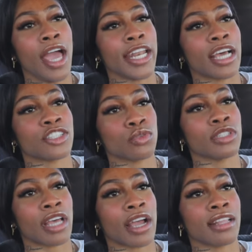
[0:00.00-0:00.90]
And as soon
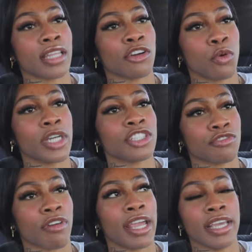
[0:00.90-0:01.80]
as I got that
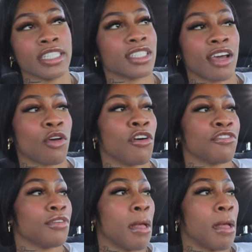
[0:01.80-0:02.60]
question right, it shut off.